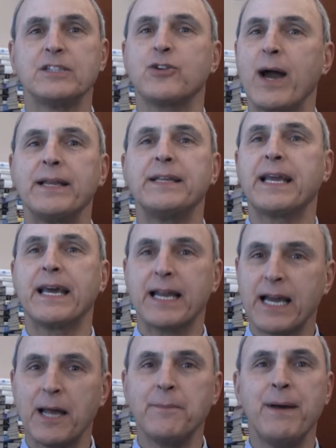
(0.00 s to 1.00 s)
Trying to get
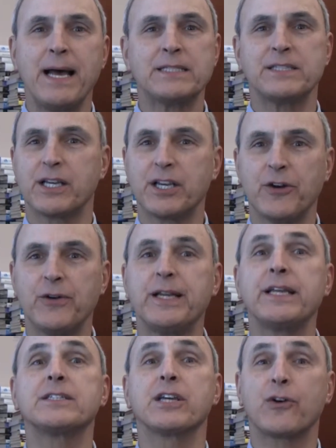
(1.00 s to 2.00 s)
a gun past
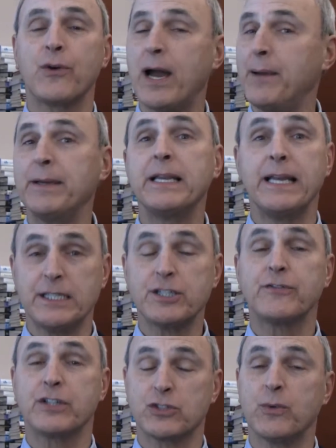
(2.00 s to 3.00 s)
security is a crime, and each
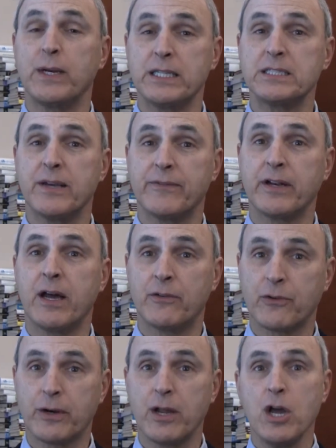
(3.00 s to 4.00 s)
of the
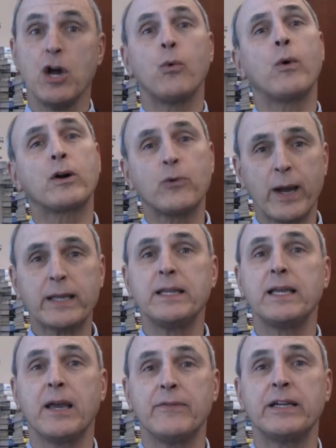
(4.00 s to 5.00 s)
2,700 were
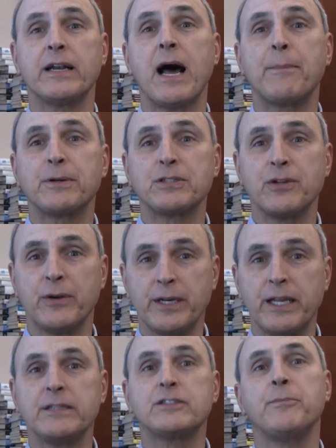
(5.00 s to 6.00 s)
quickly given an
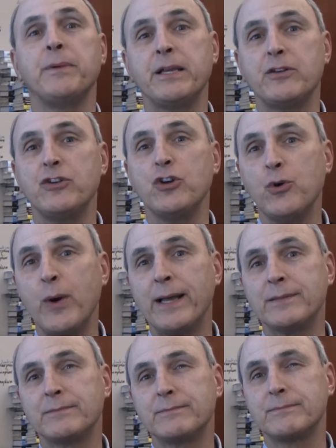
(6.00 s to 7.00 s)
opportunity to meet new
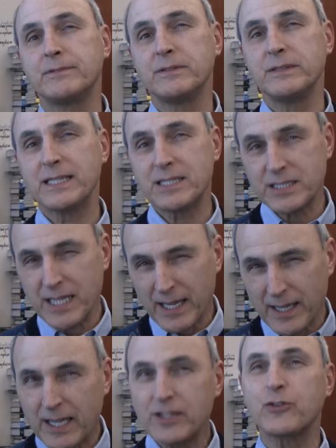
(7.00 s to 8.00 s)
and, let's
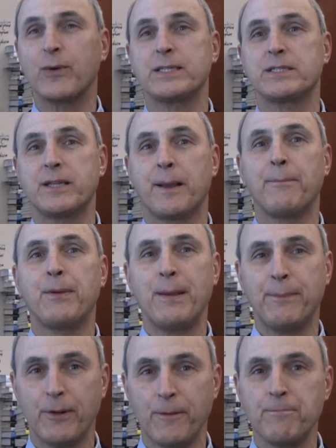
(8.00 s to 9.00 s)
say, interesting
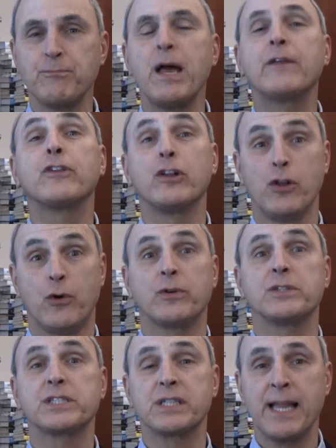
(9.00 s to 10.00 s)
people at the
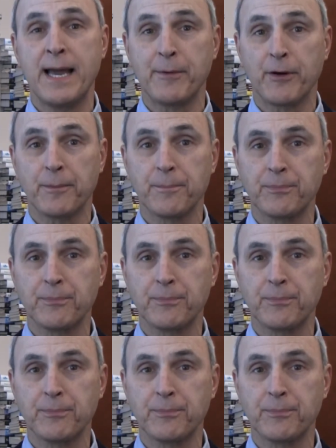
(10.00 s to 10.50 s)
local slammer.